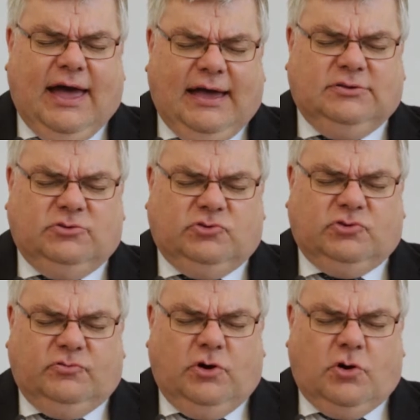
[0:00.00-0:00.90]

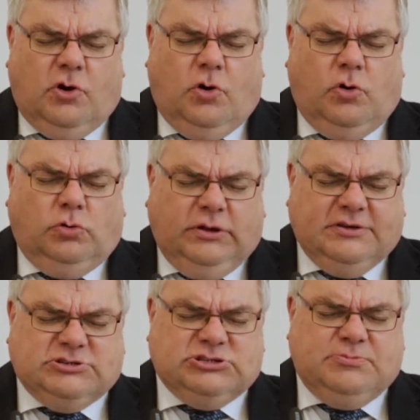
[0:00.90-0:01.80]
guidance of your
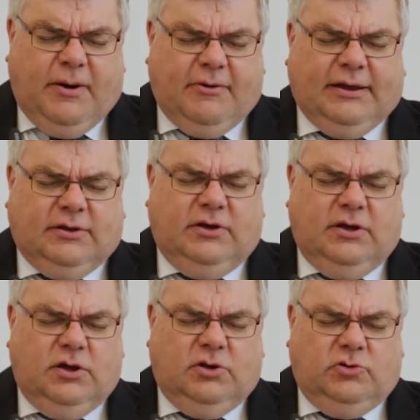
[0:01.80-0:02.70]
Holy Spirit
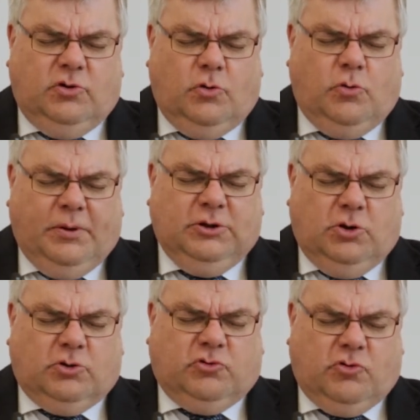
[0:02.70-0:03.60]
to open
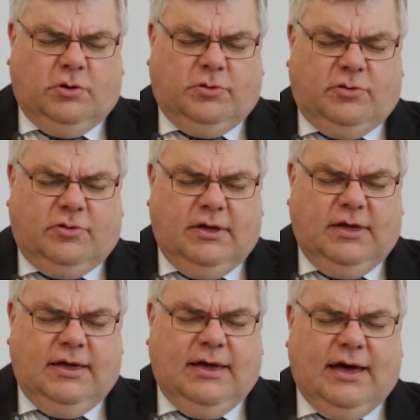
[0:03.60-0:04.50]
your truth
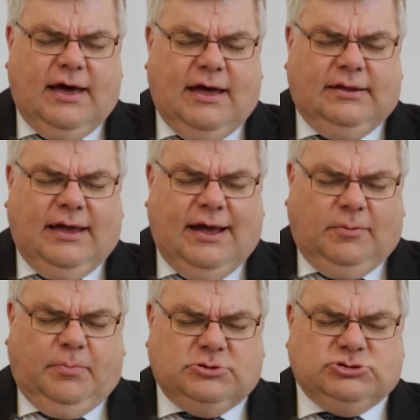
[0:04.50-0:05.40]
and
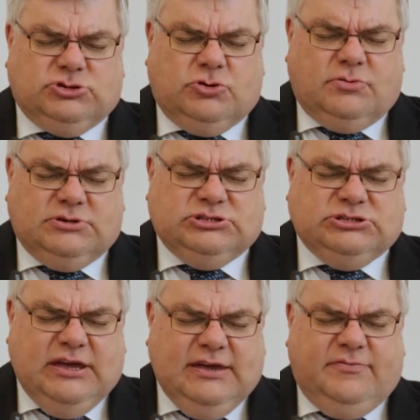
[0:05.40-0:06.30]
help us to
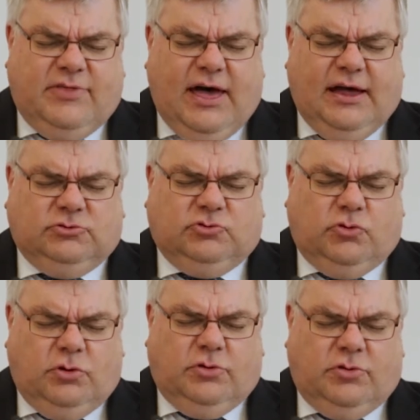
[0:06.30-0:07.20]
receive that
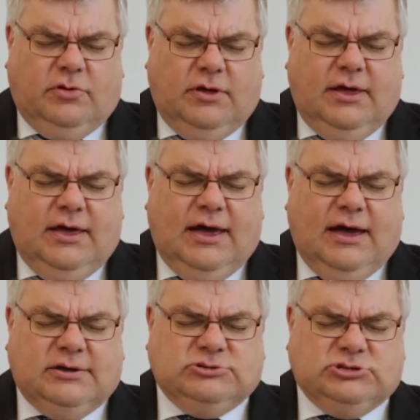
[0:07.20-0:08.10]
truth
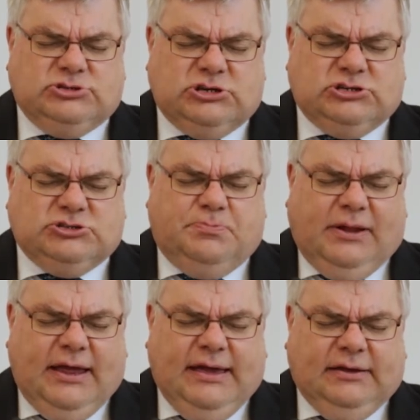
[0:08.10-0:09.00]
as it's
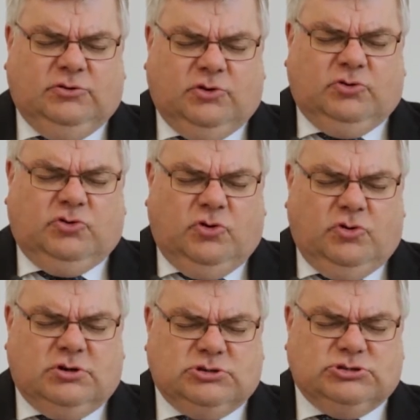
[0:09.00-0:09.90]
explained
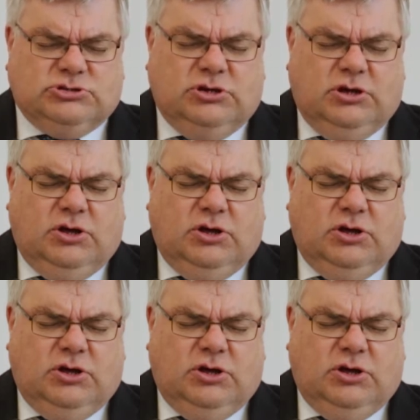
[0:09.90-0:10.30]
to us.